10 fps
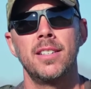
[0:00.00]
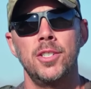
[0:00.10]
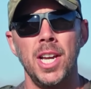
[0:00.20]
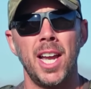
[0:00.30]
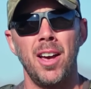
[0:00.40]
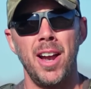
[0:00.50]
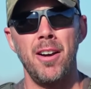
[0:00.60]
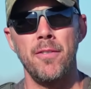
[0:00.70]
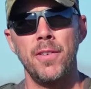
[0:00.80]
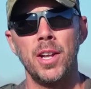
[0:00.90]
Check out
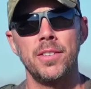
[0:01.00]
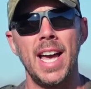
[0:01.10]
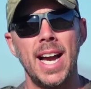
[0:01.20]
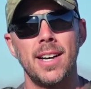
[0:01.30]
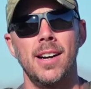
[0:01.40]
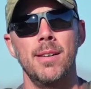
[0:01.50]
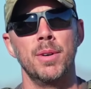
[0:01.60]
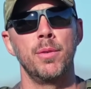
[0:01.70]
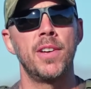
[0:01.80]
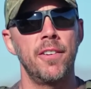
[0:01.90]
ironinfidel.com.
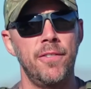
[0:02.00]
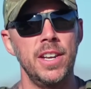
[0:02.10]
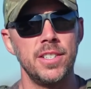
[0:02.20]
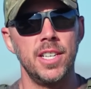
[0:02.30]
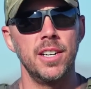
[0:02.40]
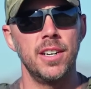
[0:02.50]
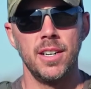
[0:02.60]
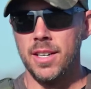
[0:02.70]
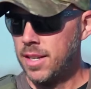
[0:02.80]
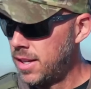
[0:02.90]
We've got fitness gear,
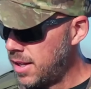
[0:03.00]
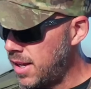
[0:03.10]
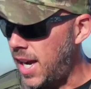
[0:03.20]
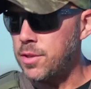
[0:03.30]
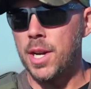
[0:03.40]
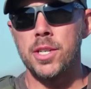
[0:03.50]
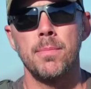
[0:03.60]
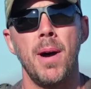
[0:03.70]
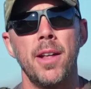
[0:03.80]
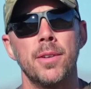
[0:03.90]

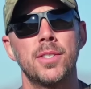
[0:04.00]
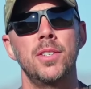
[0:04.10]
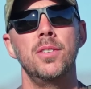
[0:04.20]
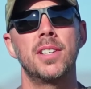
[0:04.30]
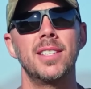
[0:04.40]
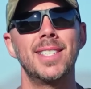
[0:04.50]
hydration bottles, so you can